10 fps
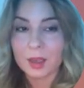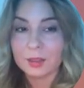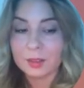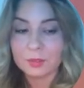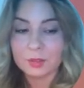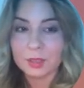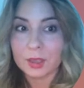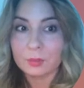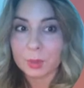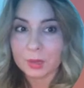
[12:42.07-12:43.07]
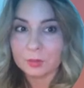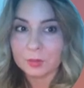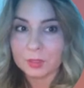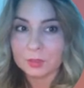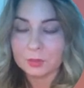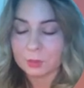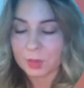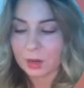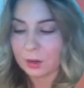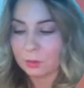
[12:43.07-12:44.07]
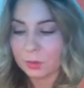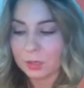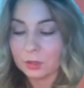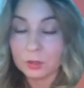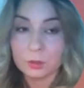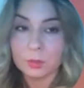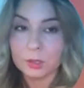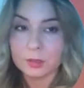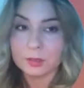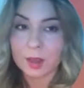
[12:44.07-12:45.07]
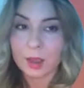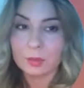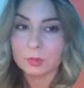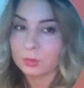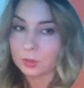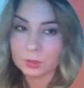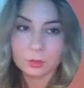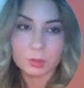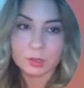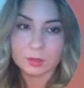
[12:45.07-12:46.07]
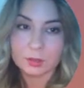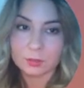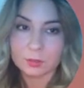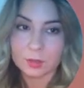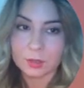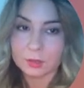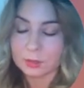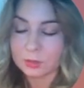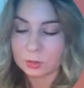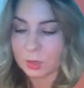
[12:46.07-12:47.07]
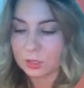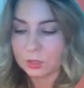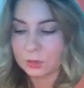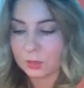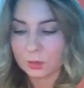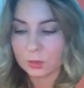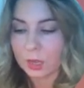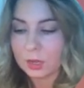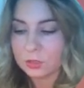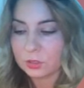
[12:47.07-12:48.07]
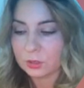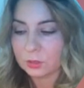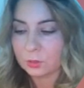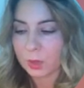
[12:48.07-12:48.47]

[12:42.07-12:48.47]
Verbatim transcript: I definitely have benefited from therapy numerous times for numerous different situations and occasions,